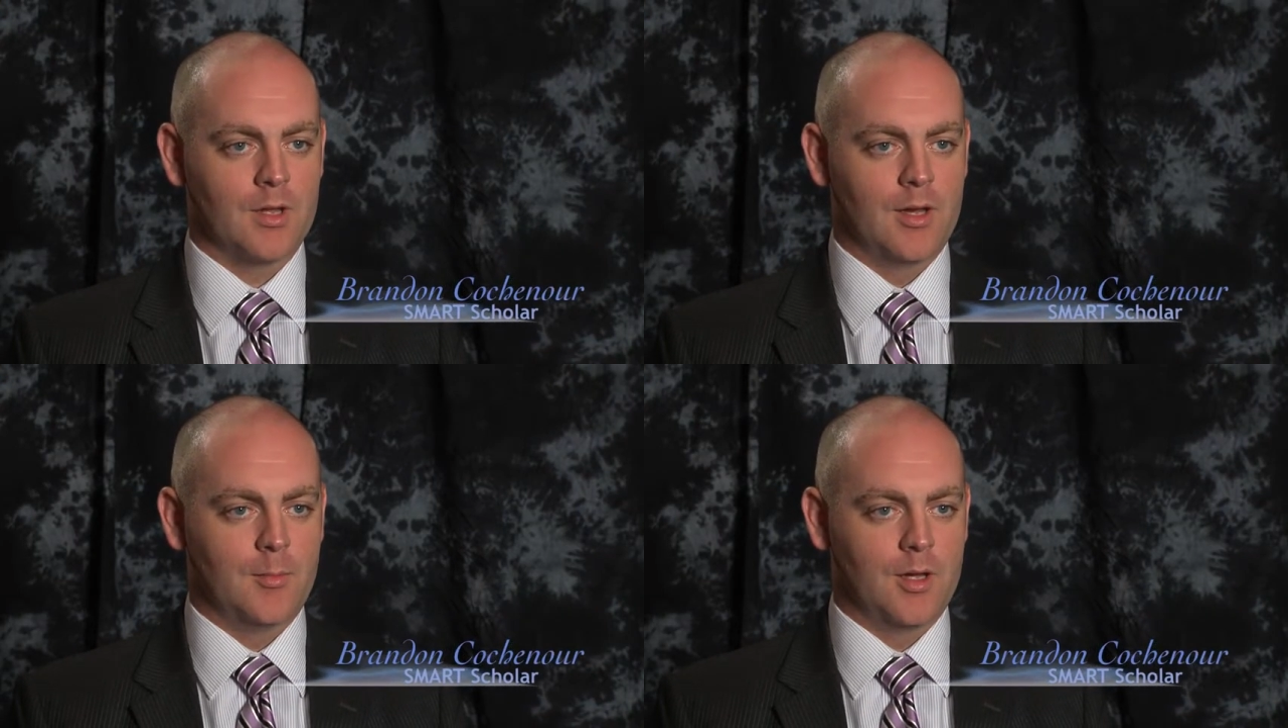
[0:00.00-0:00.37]

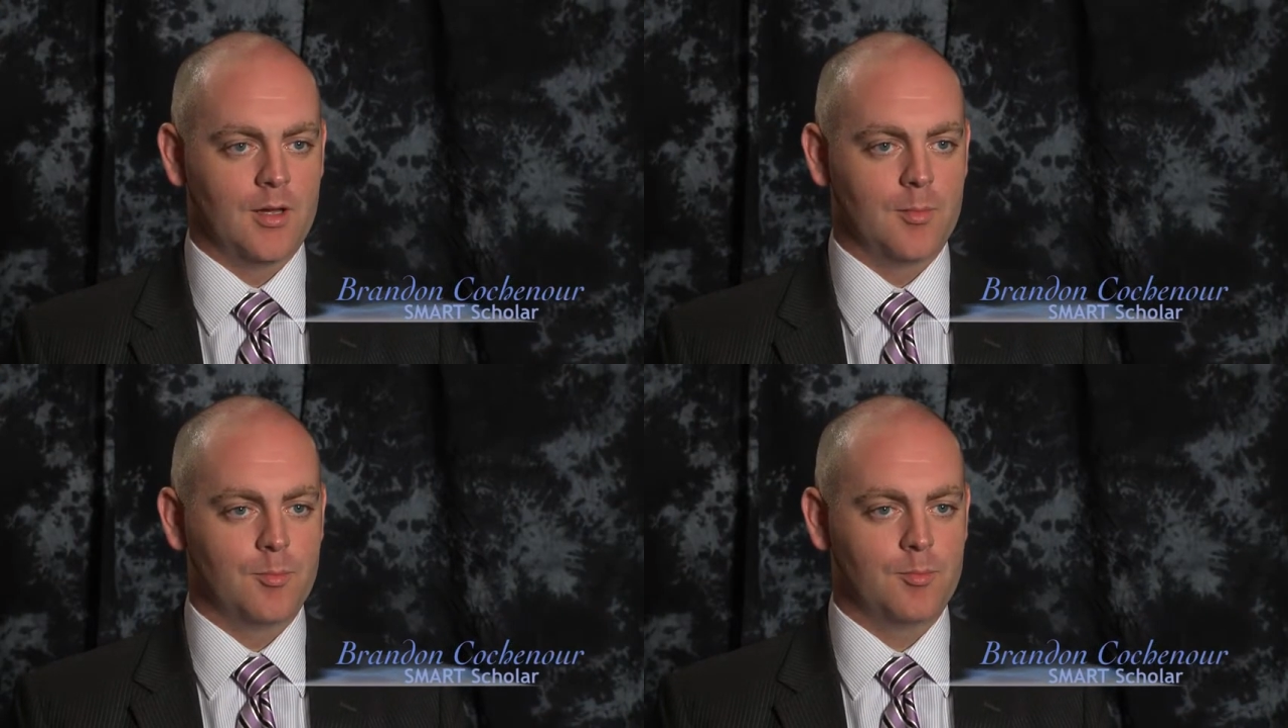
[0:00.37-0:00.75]
I'm
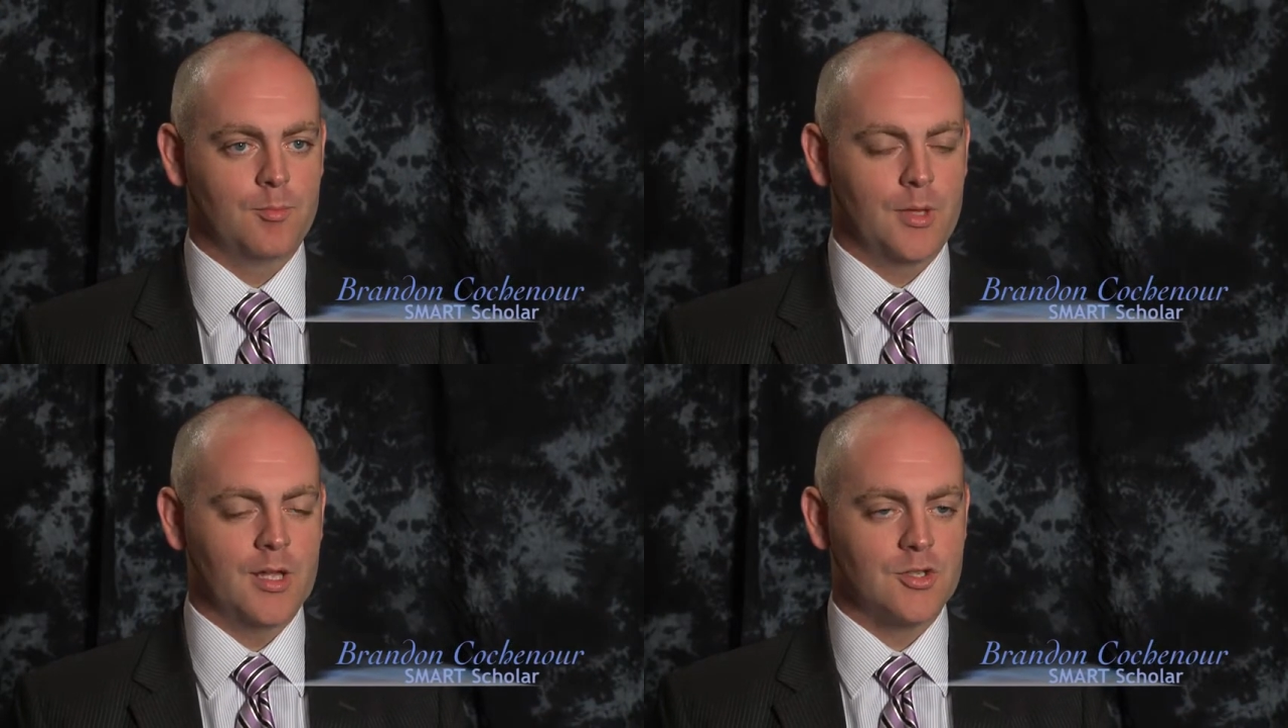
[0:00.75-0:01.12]
a
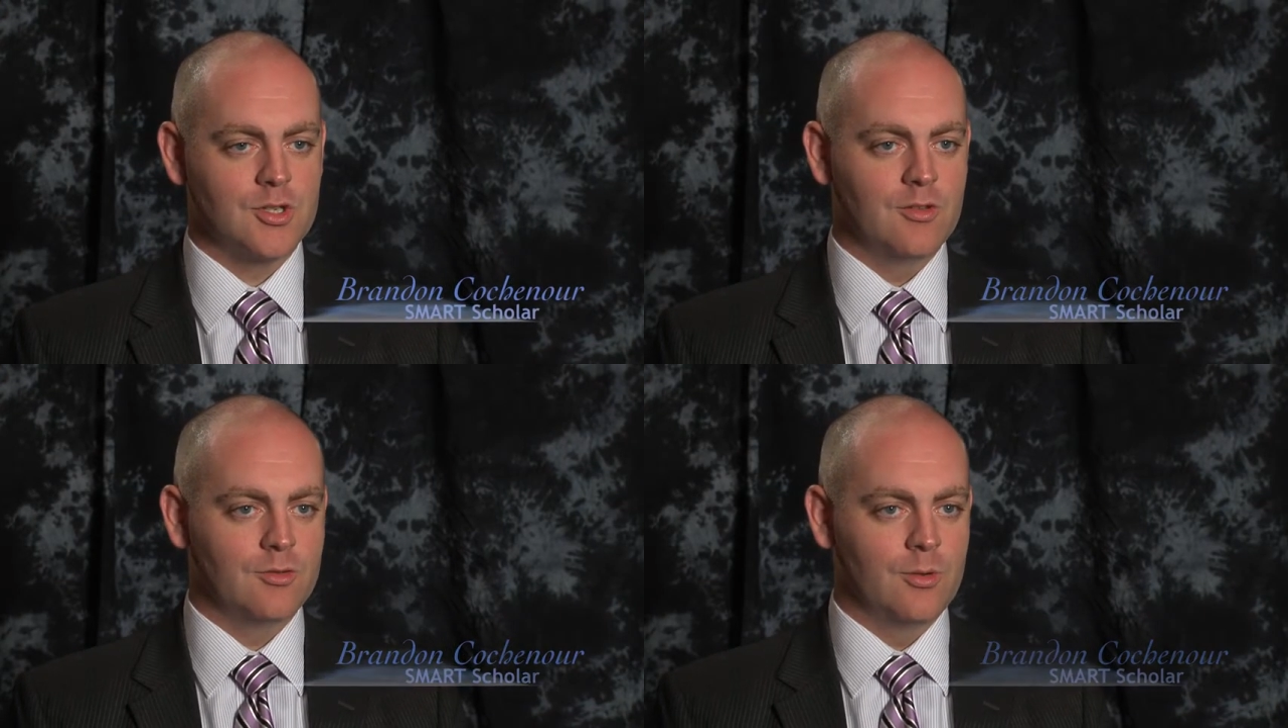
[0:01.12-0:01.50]

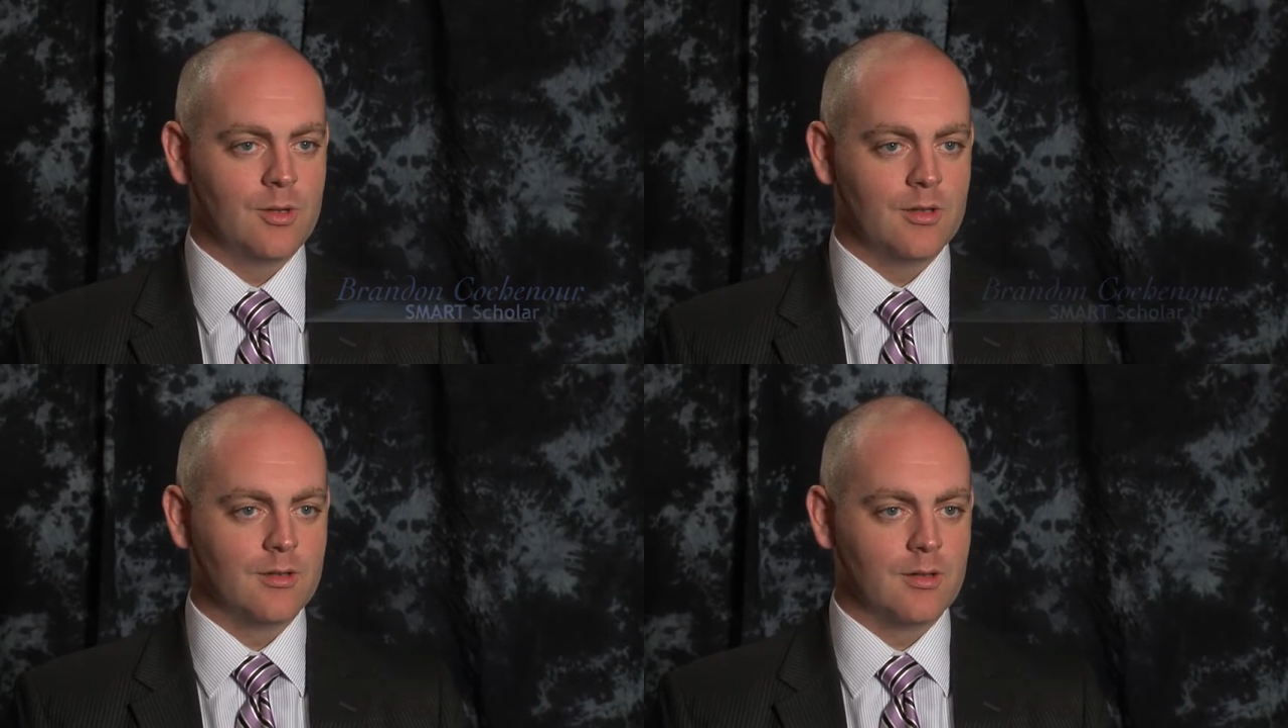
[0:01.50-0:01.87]
PhD
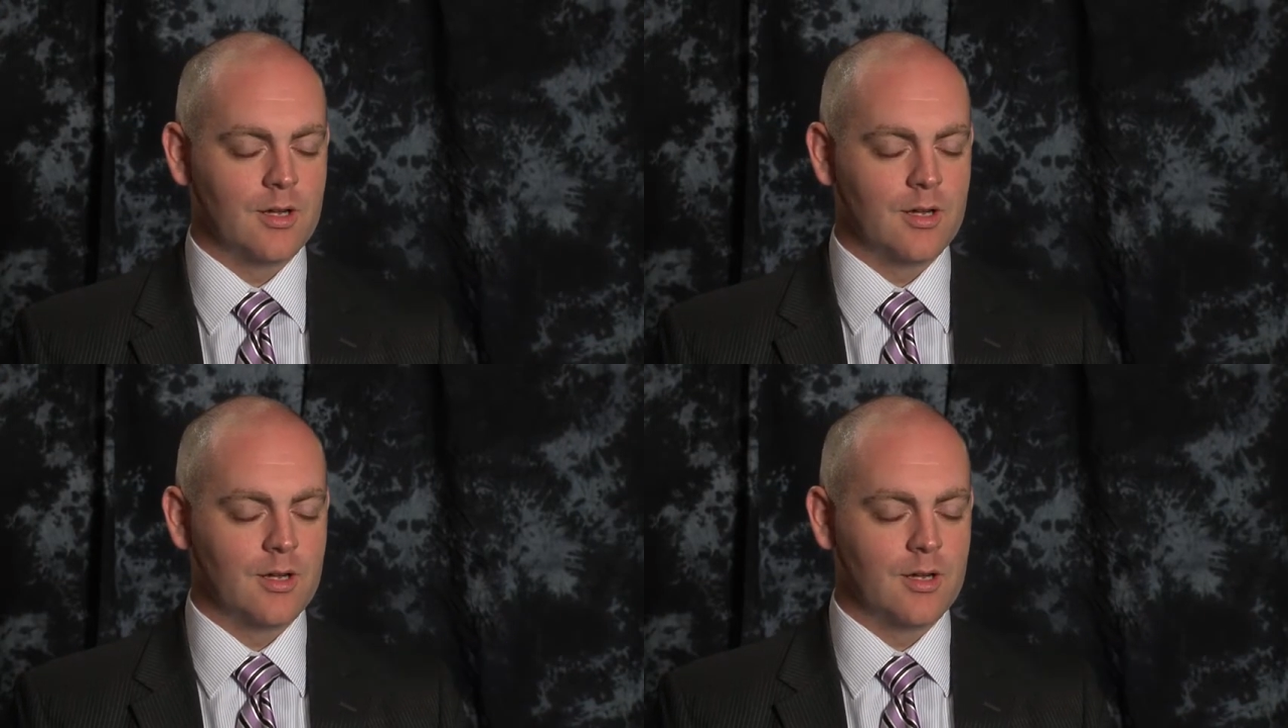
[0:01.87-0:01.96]
student in